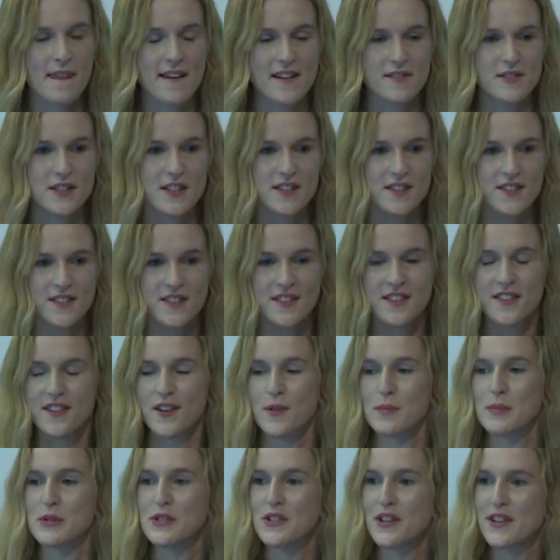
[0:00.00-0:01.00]
gives us the
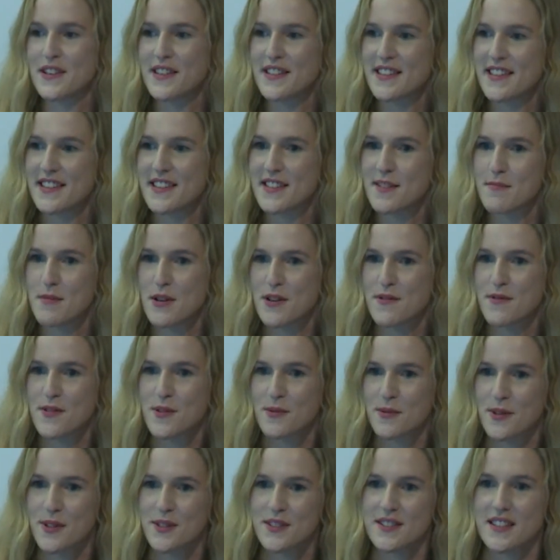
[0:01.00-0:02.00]
opportunity to move
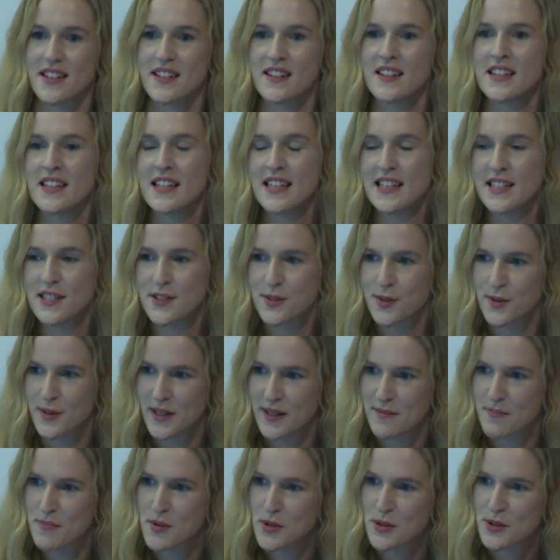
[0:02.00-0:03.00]
towards a,
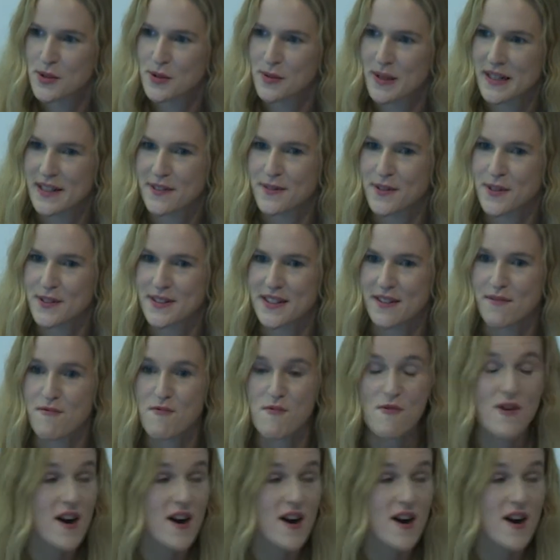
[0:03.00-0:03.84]
more 24-7